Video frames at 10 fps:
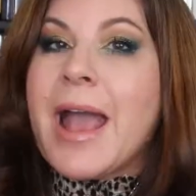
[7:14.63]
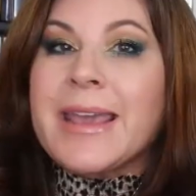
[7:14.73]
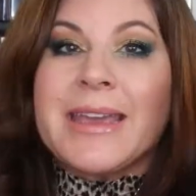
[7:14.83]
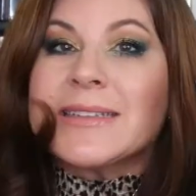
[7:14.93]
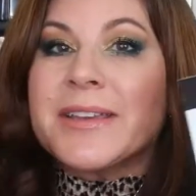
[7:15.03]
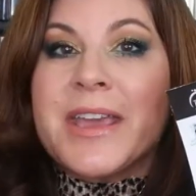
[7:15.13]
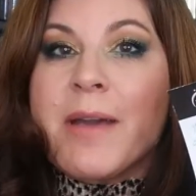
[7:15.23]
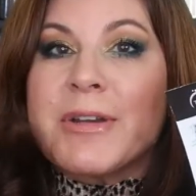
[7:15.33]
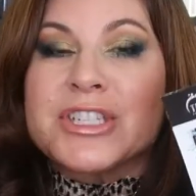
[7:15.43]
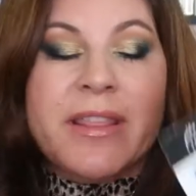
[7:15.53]
I can't tell you how
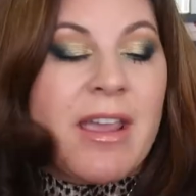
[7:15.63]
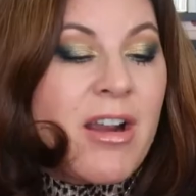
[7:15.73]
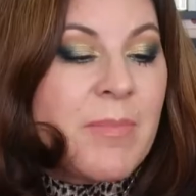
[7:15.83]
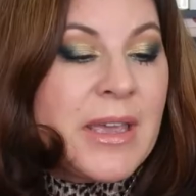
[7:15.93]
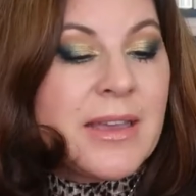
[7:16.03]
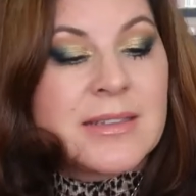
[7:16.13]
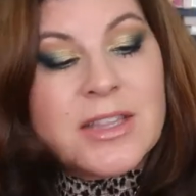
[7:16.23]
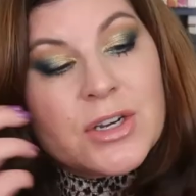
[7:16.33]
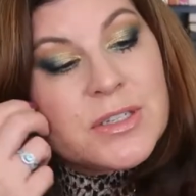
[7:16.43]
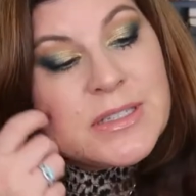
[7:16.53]
much they are because
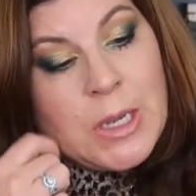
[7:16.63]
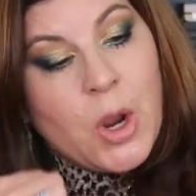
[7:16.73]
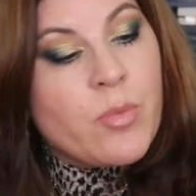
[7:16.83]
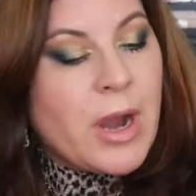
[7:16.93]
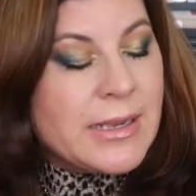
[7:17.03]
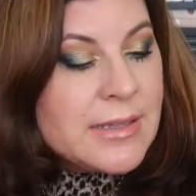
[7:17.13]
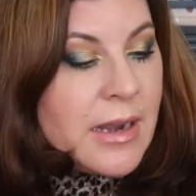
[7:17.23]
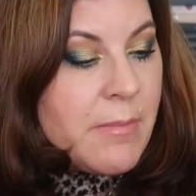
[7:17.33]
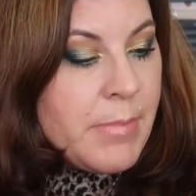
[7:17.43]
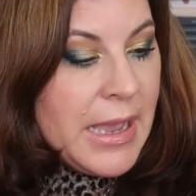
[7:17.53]
there's no price on
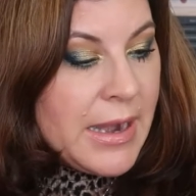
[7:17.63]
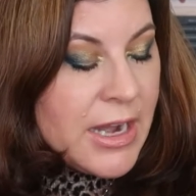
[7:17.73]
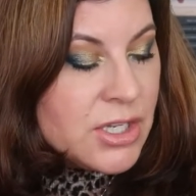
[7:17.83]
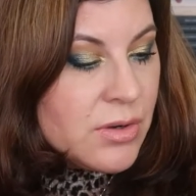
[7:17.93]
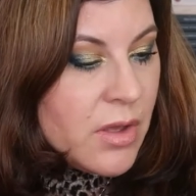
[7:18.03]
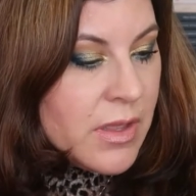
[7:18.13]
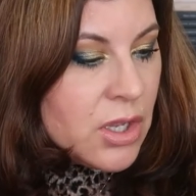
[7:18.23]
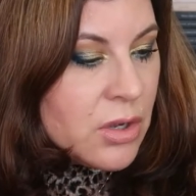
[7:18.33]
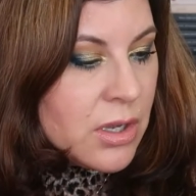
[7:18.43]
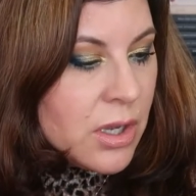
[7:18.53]
it, but I do know that
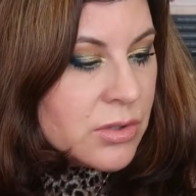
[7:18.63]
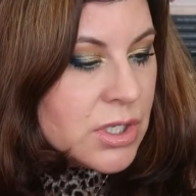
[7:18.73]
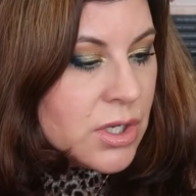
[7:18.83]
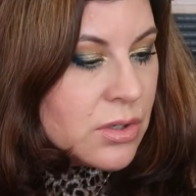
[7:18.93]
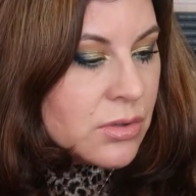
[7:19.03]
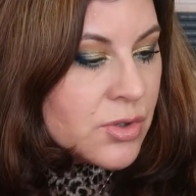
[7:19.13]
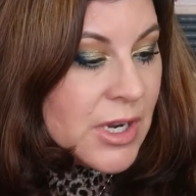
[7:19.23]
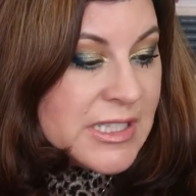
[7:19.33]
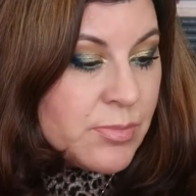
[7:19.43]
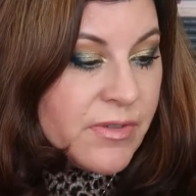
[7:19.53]
you can go to
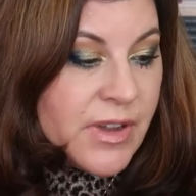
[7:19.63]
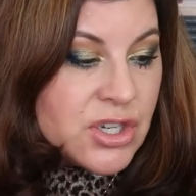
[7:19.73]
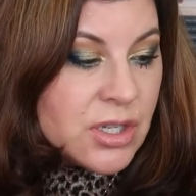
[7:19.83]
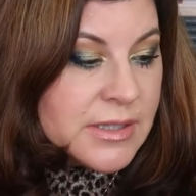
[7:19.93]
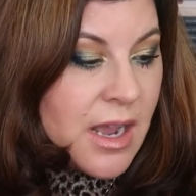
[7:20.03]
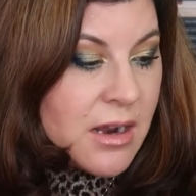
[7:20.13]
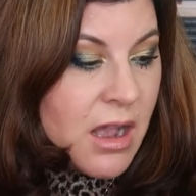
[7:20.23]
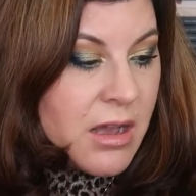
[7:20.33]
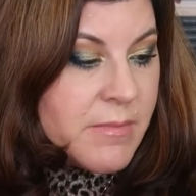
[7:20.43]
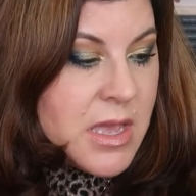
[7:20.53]

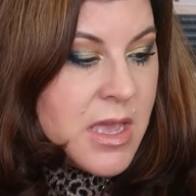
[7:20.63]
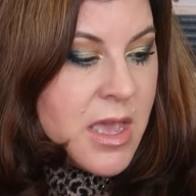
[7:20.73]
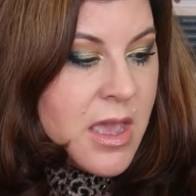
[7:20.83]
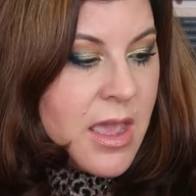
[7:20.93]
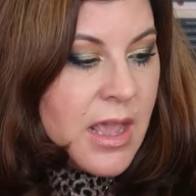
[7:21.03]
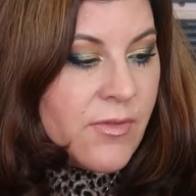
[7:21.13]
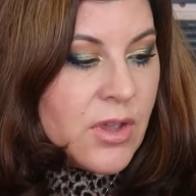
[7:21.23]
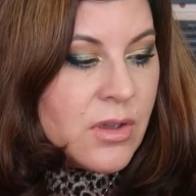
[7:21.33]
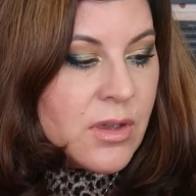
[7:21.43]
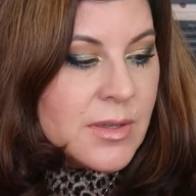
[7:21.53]
trussprofessional.com if
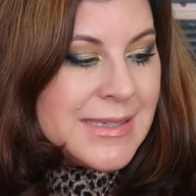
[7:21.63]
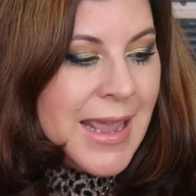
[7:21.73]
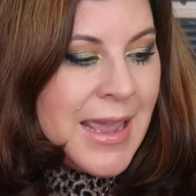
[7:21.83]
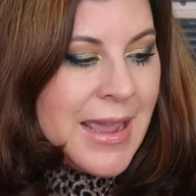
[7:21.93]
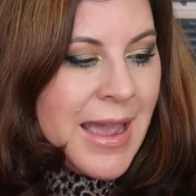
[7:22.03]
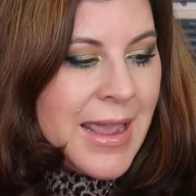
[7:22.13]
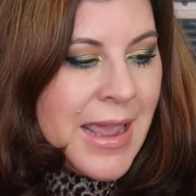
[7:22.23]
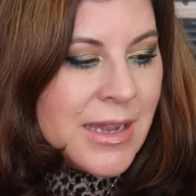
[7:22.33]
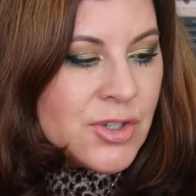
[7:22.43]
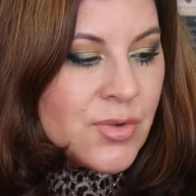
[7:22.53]
you use
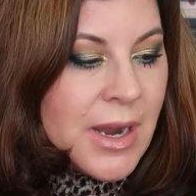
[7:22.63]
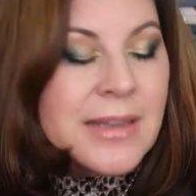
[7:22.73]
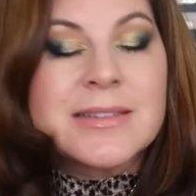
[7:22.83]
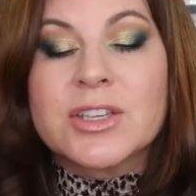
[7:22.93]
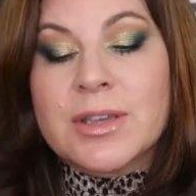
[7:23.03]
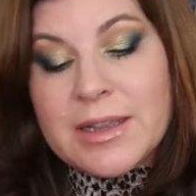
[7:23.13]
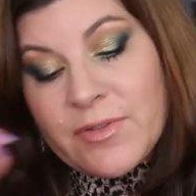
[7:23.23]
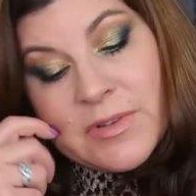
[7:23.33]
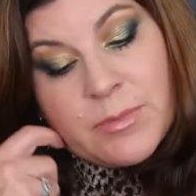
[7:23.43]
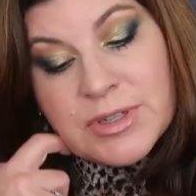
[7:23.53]
AIA Truss, you can get
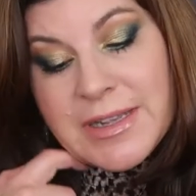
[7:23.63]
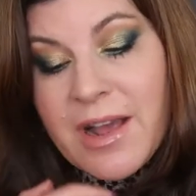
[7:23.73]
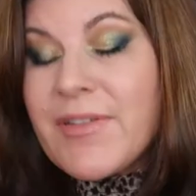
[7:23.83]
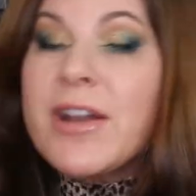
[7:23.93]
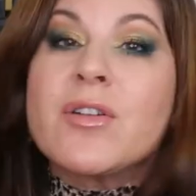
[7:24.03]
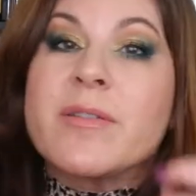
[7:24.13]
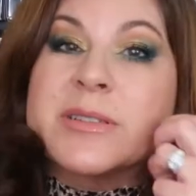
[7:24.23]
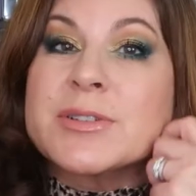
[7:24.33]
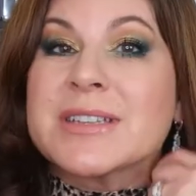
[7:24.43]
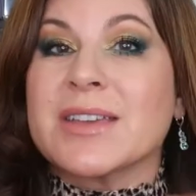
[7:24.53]
15% off. I don't know if I'm
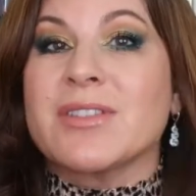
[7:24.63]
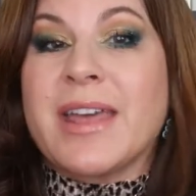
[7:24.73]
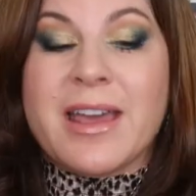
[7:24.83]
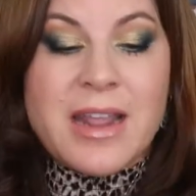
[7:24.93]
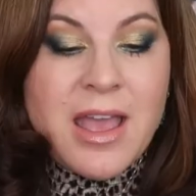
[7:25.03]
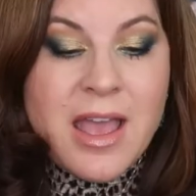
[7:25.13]
supposed to give you that.